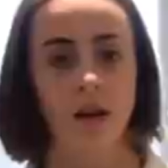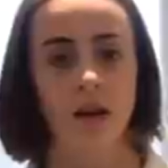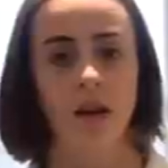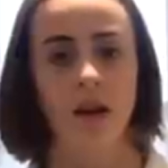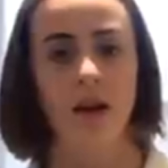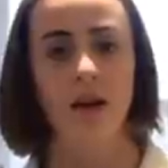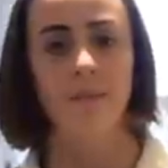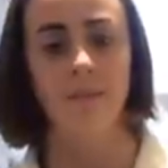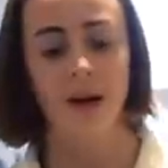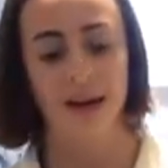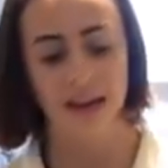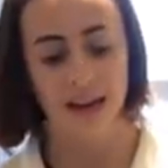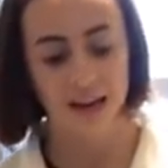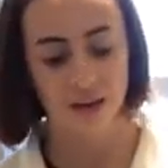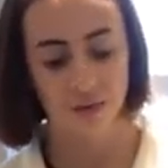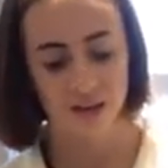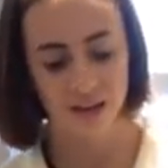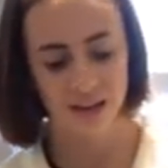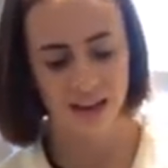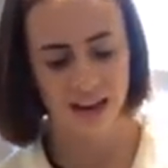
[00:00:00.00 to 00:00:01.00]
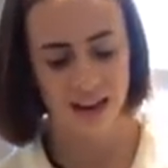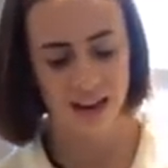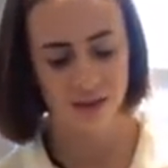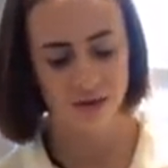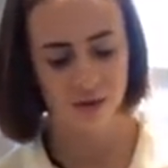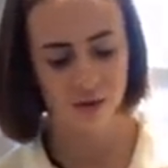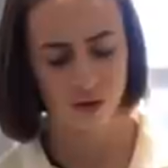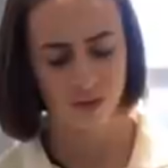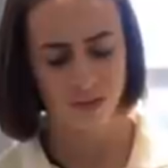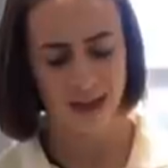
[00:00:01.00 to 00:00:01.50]
My cake was in there
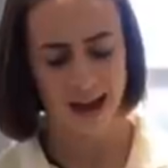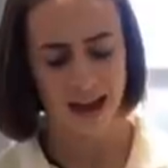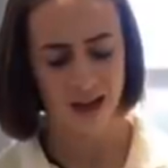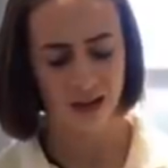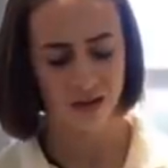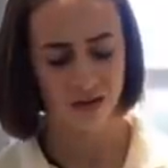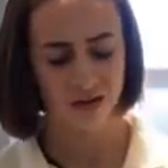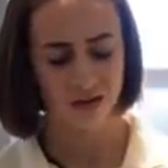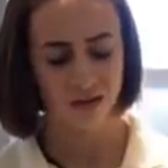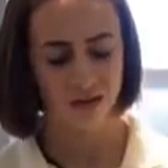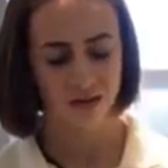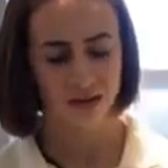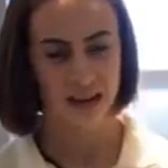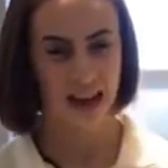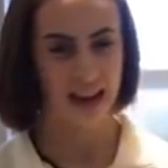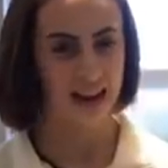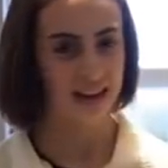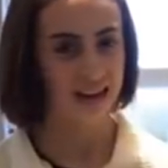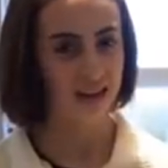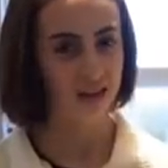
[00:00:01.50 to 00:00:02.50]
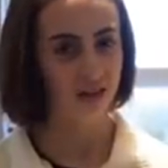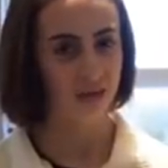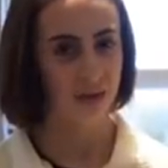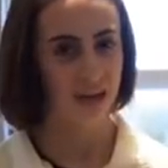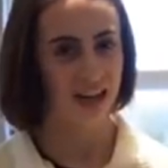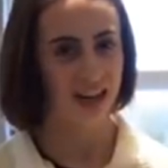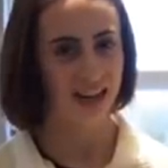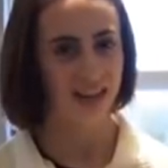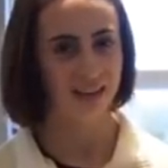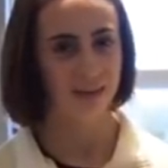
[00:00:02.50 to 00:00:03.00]
for about 10-ish
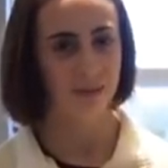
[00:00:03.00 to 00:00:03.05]
minutes,